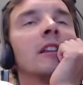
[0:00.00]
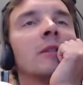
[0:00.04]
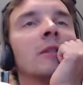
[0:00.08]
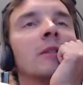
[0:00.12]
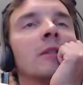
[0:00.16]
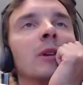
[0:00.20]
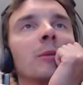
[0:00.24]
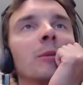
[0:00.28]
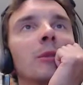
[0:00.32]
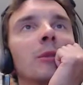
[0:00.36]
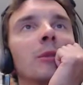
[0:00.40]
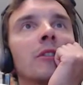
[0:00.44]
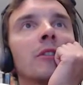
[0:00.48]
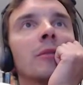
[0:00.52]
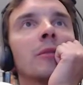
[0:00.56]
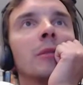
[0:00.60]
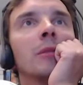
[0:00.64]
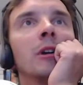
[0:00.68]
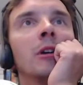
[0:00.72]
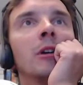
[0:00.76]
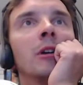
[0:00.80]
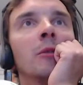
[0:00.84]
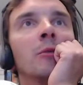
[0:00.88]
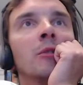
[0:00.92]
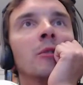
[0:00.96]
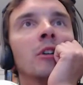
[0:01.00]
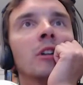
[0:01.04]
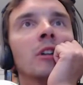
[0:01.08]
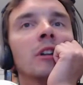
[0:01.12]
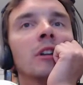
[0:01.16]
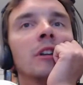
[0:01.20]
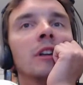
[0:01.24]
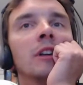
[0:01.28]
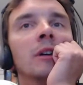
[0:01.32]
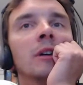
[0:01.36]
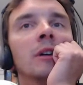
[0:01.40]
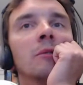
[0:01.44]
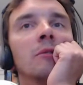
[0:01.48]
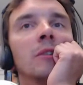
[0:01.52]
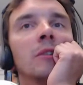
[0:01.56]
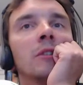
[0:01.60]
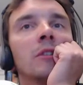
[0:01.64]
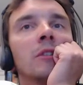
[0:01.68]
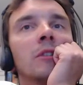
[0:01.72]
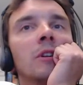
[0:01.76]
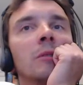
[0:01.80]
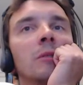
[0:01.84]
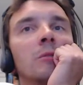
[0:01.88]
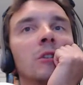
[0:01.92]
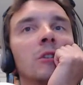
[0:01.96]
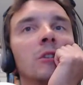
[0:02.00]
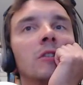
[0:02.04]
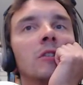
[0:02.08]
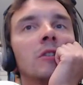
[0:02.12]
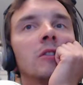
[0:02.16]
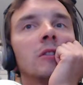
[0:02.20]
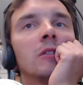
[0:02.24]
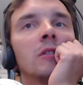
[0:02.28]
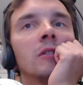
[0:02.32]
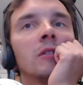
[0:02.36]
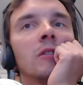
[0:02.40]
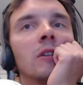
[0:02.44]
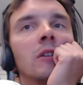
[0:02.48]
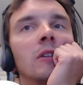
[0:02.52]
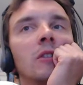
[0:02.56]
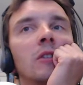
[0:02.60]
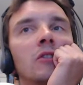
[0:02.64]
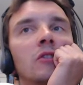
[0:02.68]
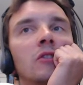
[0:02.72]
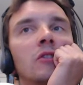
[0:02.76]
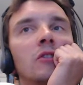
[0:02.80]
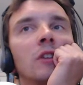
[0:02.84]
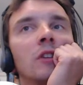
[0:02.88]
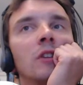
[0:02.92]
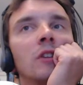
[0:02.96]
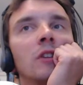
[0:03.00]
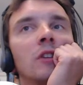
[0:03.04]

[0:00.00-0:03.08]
$20 in my wallet. Now it's like $10. And it's like shit.